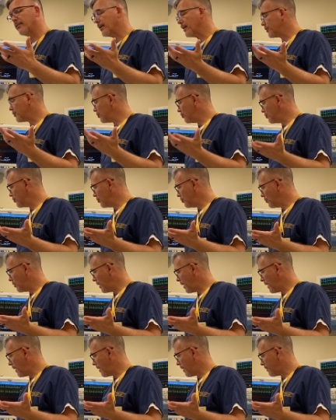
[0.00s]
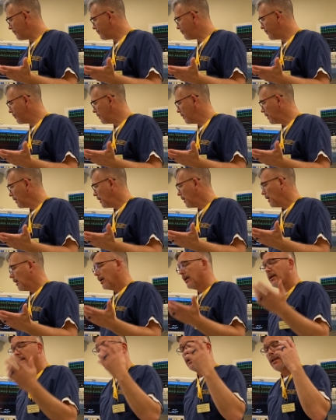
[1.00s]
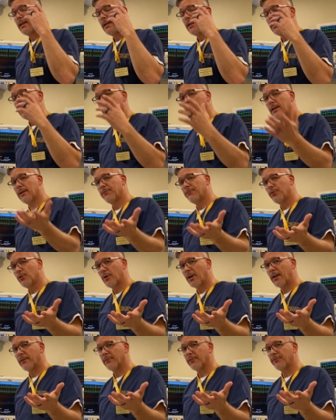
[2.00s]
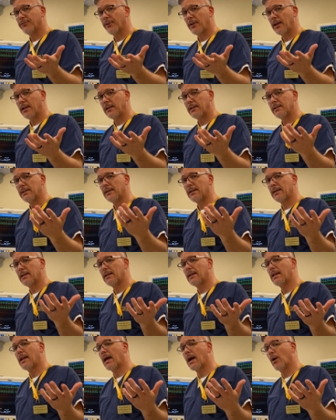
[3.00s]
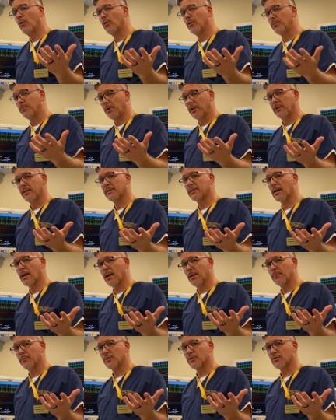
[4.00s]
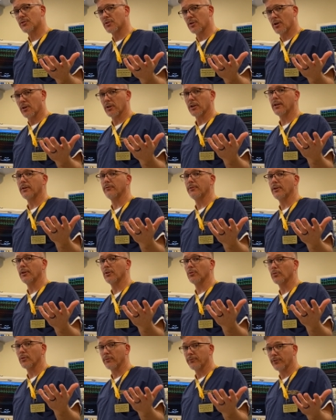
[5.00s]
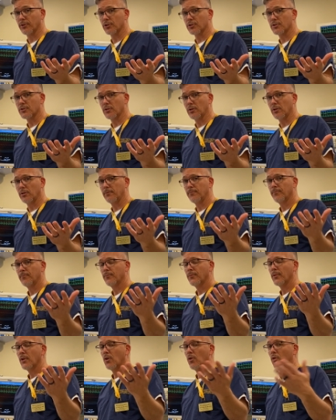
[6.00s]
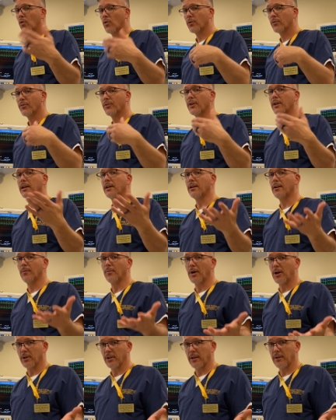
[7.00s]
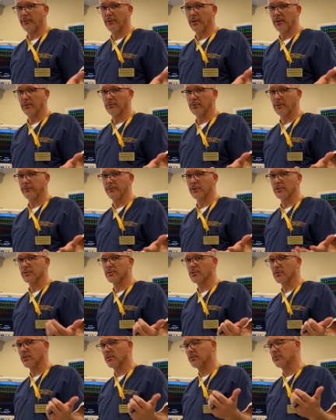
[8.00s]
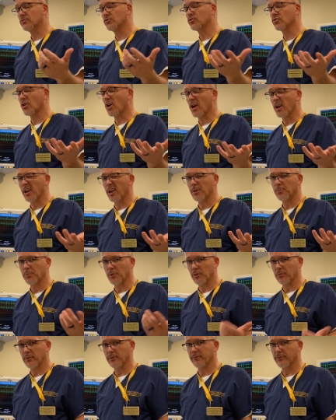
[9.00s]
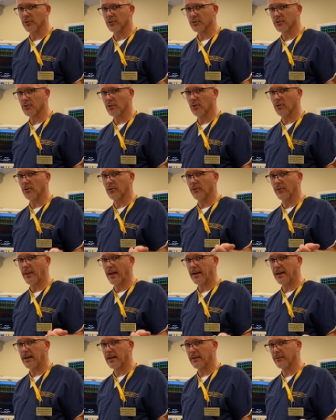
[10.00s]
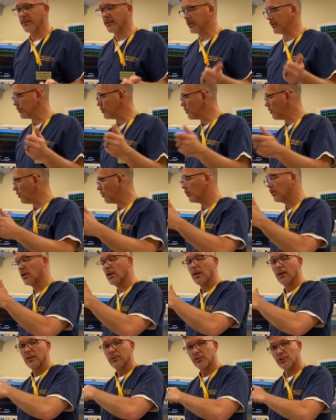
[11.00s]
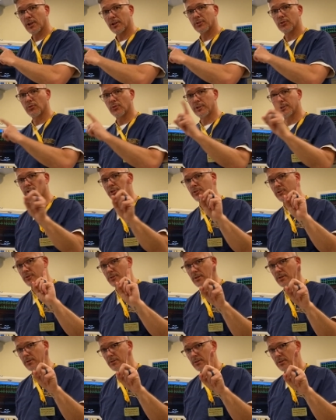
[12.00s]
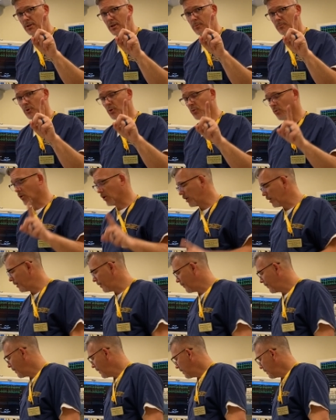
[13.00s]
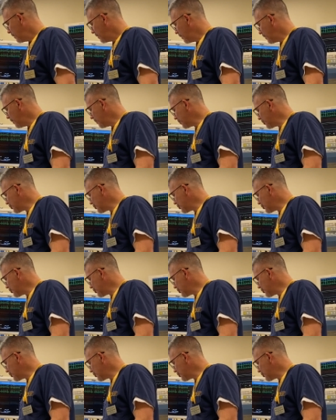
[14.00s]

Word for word: that you do have. If you have a fade, now would be the time to start giving a reversal or thinking about giving a reversal, drawing up your reversal, that kind of thing. So check twitches, number one. Number